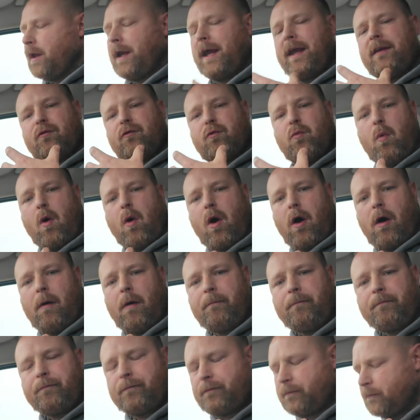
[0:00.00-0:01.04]
It's
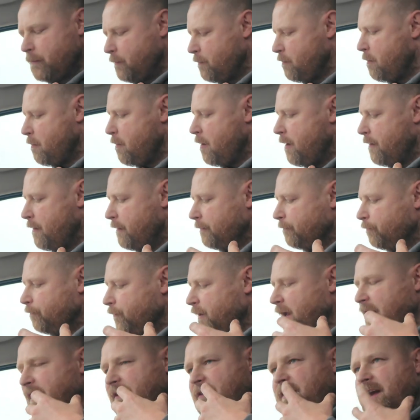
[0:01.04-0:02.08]
warm.
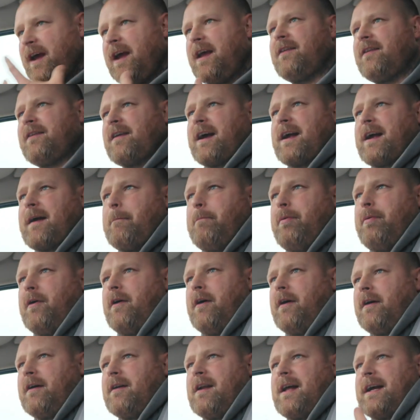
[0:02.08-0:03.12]
It tastes like a
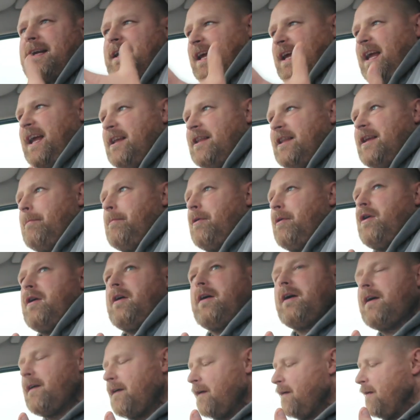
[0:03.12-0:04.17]
burger, like it is a
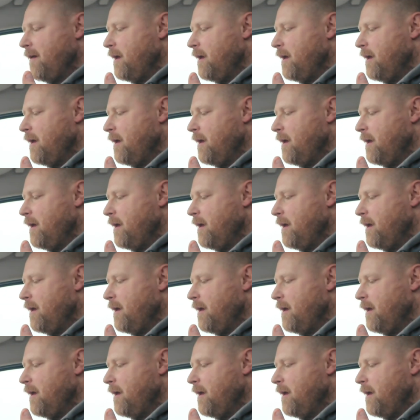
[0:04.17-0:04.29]
burger.